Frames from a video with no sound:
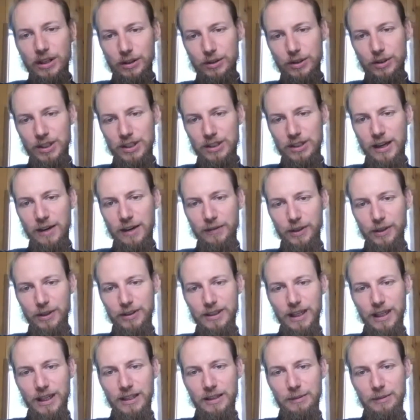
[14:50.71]
She's covered
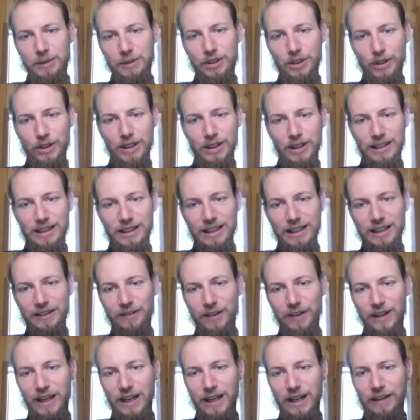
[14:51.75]
the maternity leave
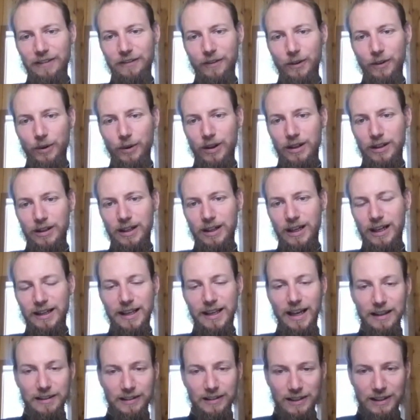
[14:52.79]
for
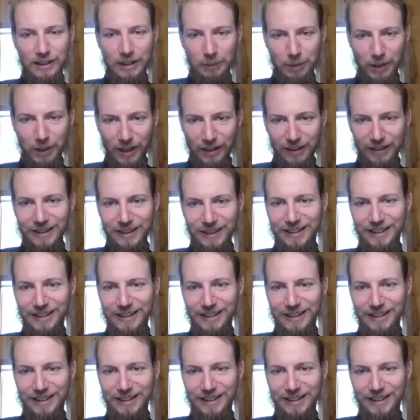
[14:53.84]
Kathleen LeBlanc,